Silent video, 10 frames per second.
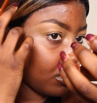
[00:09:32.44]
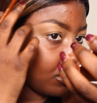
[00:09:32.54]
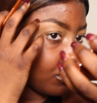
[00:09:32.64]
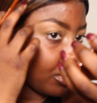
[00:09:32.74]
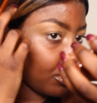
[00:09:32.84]

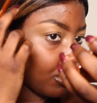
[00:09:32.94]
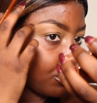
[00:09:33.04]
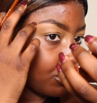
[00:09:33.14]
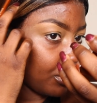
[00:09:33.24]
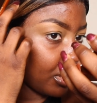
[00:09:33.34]
Your makeup
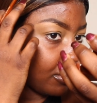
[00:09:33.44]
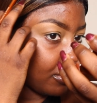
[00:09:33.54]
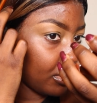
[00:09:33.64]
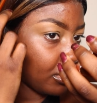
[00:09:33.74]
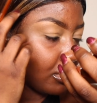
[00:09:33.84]
should be
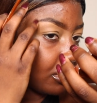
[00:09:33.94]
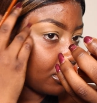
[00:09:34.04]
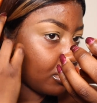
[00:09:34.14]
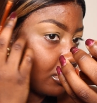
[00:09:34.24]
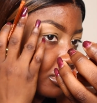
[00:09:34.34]
giving,
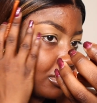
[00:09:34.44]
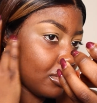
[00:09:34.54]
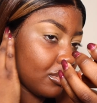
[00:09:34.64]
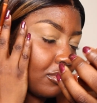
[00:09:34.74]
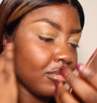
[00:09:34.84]

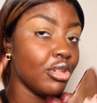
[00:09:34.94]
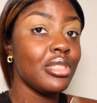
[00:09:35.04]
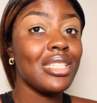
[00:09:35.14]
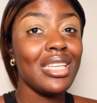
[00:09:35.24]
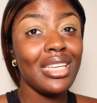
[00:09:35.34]
not
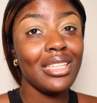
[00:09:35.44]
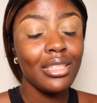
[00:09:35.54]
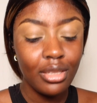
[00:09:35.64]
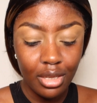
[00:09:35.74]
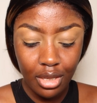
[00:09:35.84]

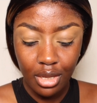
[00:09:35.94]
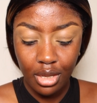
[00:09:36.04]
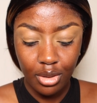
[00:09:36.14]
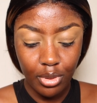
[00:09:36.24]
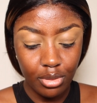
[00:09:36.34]
skin.
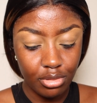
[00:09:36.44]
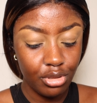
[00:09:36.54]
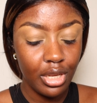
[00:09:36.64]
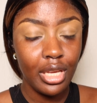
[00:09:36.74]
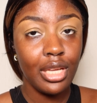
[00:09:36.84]
Well,
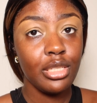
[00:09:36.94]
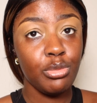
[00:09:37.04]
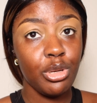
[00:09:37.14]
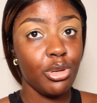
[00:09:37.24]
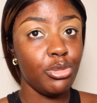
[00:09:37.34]
UK girls
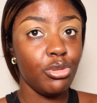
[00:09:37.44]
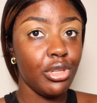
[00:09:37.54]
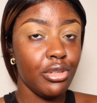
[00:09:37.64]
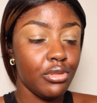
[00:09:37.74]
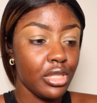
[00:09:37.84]
makeup don't
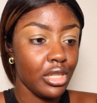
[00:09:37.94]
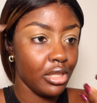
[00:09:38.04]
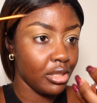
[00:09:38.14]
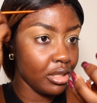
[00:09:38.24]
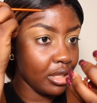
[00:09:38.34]
give
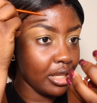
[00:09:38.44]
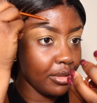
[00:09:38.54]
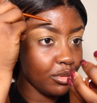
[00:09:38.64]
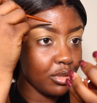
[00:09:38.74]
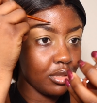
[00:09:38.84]
skin. It
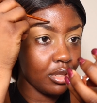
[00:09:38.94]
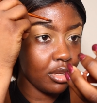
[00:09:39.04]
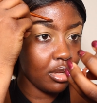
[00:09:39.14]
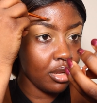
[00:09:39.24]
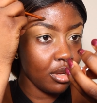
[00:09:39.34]
gives,
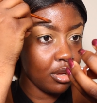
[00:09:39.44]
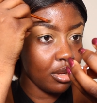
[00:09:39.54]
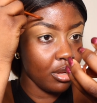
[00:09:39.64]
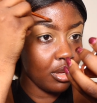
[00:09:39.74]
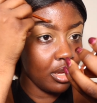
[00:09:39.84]

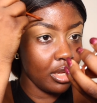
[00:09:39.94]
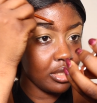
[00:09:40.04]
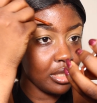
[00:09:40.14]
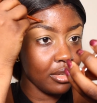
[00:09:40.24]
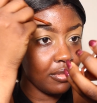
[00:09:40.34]

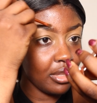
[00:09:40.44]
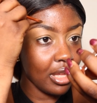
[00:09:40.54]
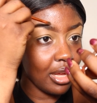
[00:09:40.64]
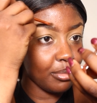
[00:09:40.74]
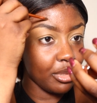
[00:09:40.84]
it's giving
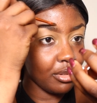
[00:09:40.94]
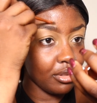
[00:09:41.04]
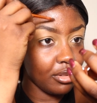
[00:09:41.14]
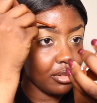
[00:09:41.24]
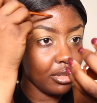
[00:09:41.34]
I'm
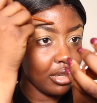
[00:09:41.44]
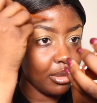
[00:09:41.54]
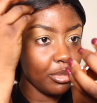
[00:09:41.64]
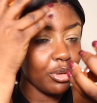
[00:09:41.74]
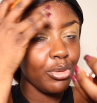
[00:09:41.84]
the
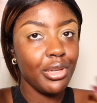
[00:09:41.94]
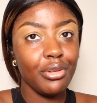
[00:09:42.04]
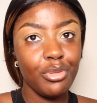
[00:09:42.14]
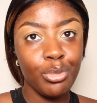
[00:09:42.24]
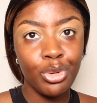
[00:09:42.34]
queen
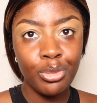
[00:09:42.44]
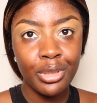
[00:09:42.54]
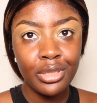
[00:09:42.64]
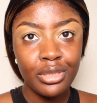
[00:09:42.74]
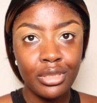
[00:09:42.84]
of the
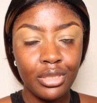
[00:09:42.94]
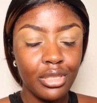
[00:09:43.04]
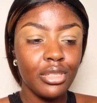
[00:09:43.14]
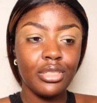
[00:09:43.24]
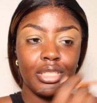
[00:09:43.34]
moment.
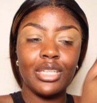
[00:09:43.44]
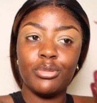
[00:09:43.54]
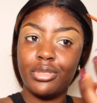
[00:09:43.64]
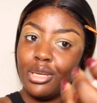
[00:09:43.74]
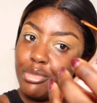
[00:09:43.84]
That's
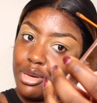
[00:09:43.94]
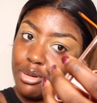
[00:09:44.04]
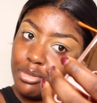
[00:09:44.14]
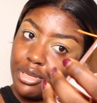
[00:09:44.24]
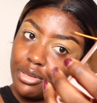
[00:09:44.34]
what their
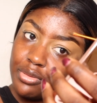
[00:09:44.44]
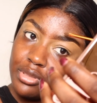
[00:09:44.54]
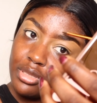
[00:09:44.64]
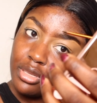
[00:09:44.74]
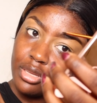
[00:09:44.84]
makeup gives,
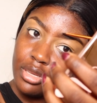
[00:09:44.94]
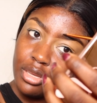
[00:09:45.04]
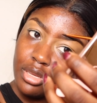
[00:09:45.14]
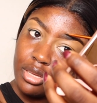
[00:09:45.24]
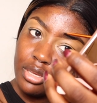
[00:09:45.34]

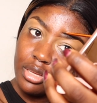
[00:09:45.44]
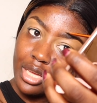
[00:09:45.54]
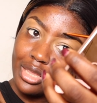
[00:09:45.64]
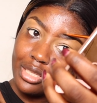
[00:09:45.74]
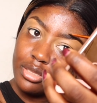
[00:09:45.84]

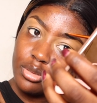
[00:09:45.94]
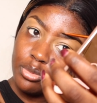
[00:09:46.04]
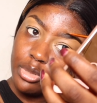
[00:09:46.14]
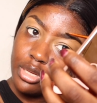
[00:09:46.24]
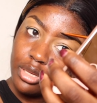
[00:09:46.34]
at least to
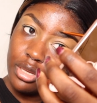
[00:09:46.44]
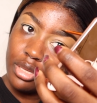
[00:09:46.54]
me.